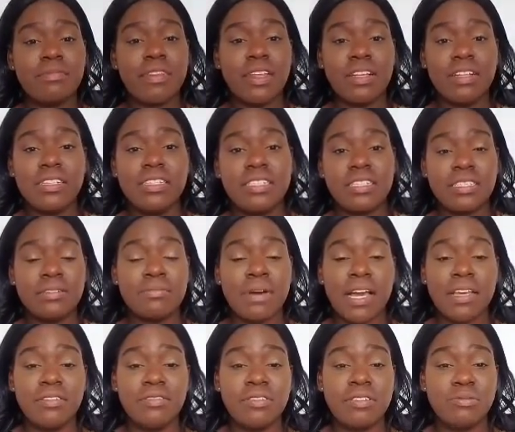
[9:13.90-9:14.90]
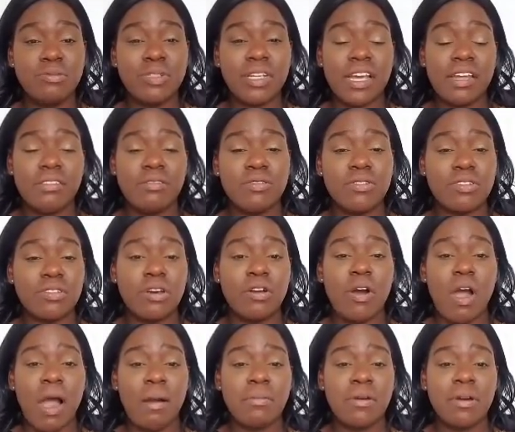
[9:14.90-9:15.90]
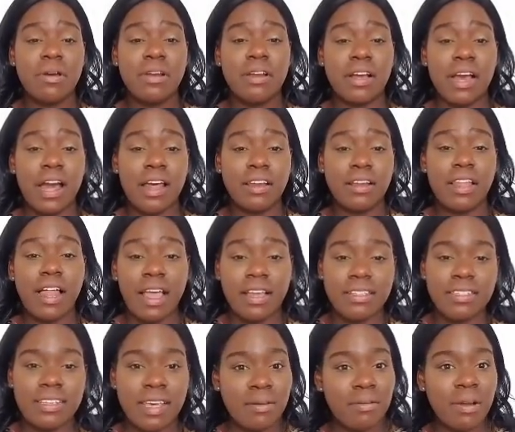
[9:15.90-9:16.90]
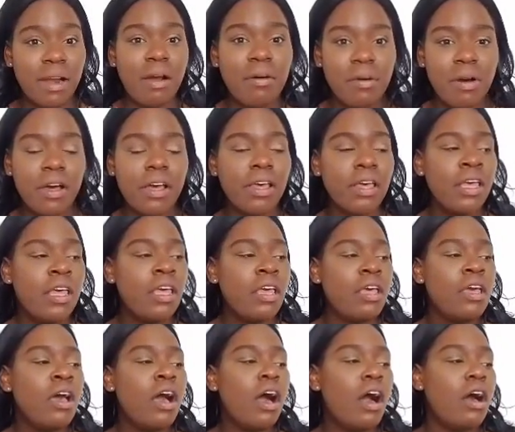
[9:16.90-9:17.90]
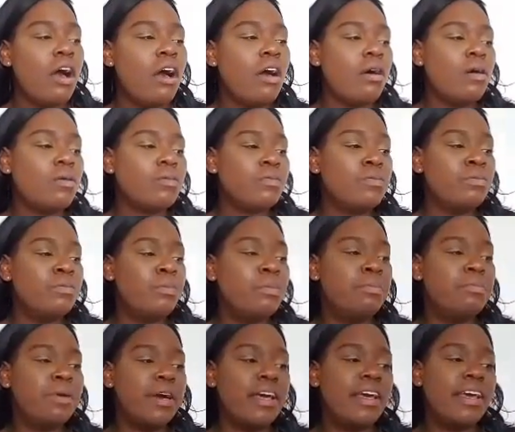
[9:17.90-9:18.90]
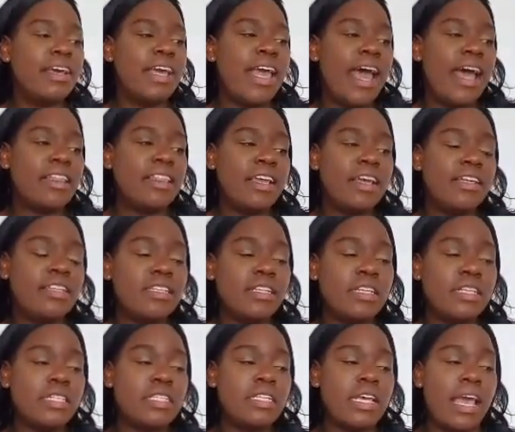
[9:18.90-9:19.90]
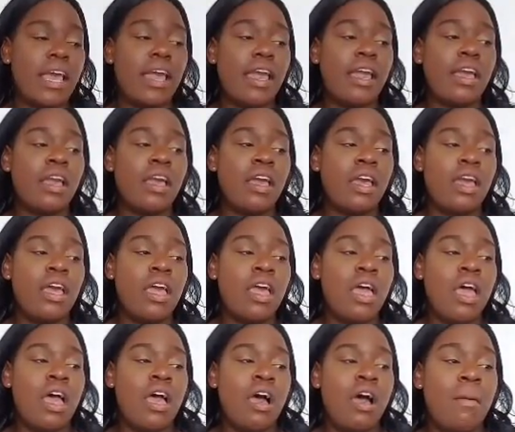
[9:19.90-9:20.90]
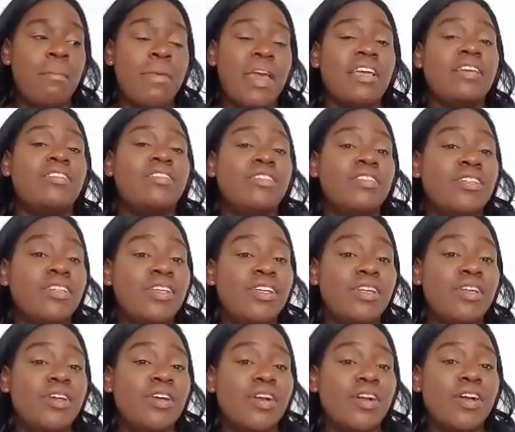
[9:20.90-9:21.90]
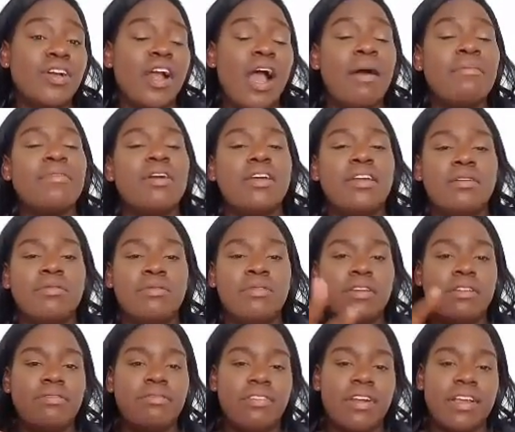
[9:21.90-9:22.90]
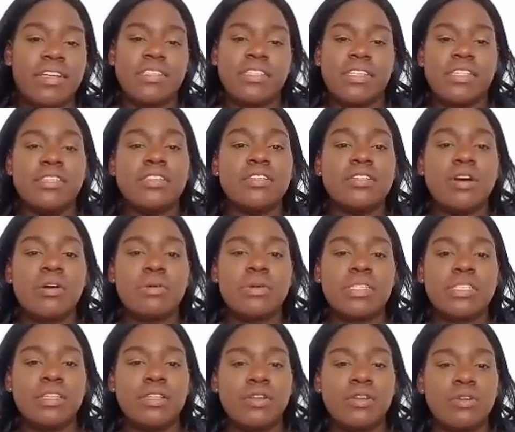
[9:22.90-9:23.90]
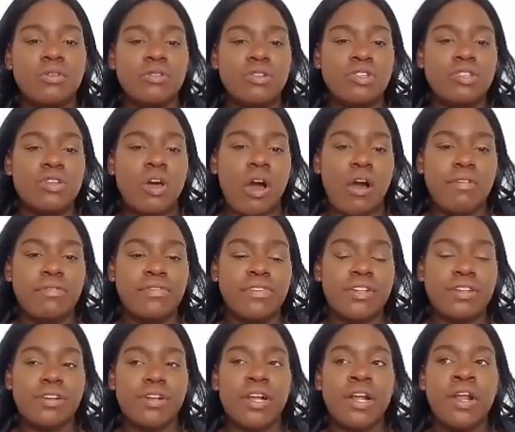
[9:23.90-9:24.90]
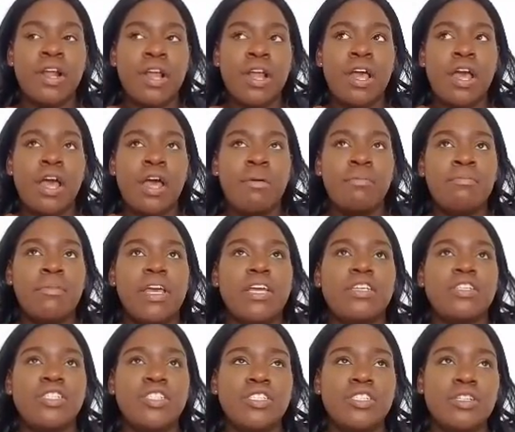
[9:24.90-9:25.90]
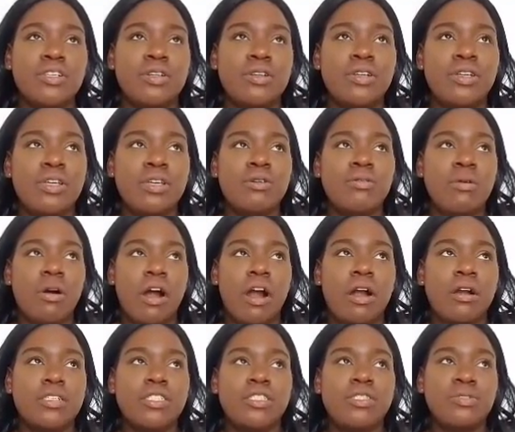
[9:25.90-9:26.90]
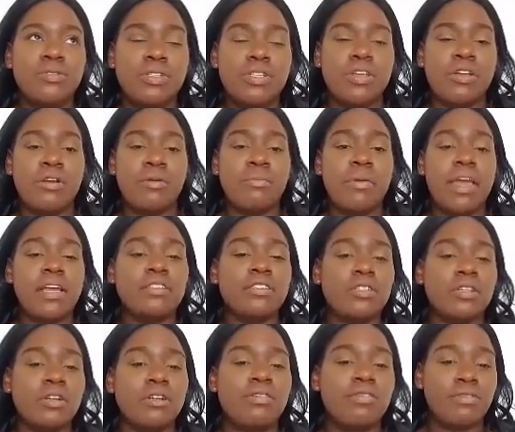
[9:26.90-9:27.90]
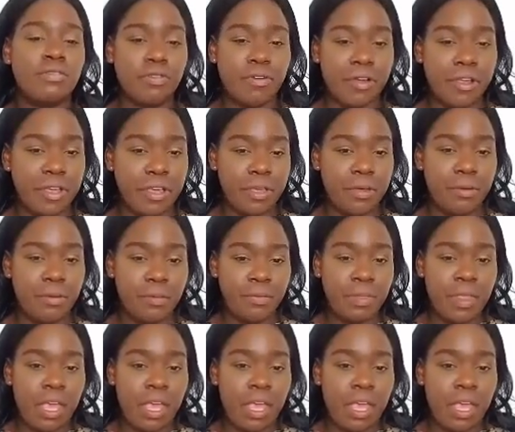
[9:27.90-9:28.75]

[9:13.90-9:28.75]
this is my YouTube channel, so I'm going to kind of, like, say what I want. But at the end of the day, make sure you're... I'm going to rephrase it so it's a little softer. Make sure you are choosing your major for you.